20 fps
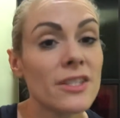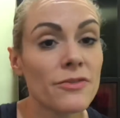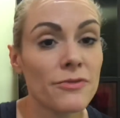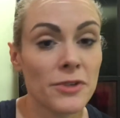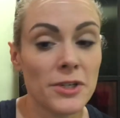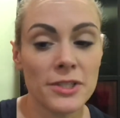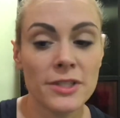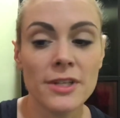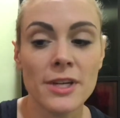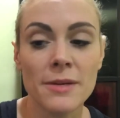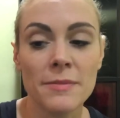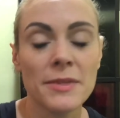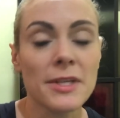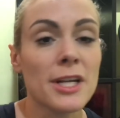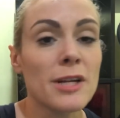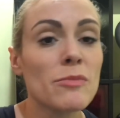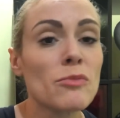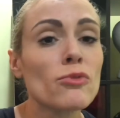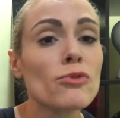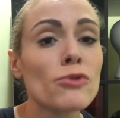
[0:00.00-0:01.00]
the first time that
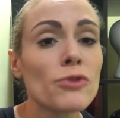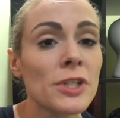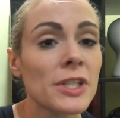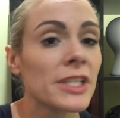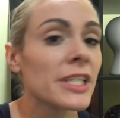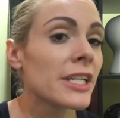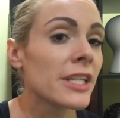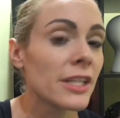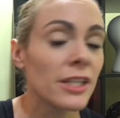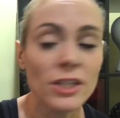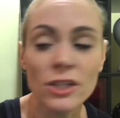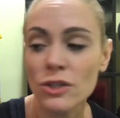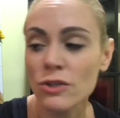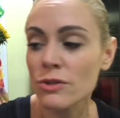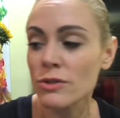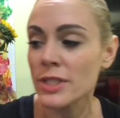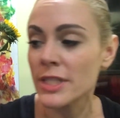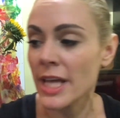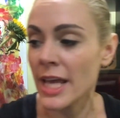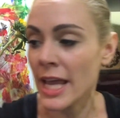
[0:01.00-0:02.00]
I'm really gonna
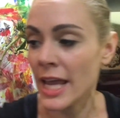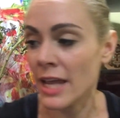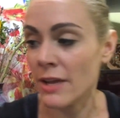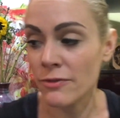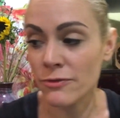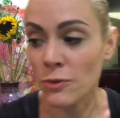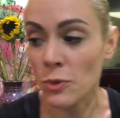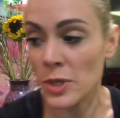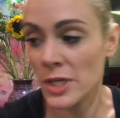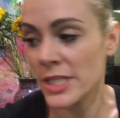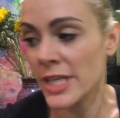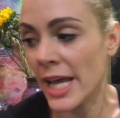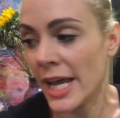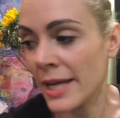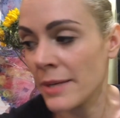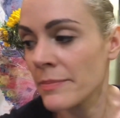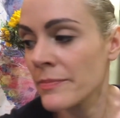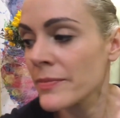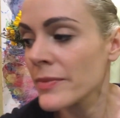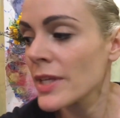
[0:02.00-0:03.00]
use a
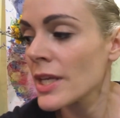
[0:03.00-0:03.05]
forte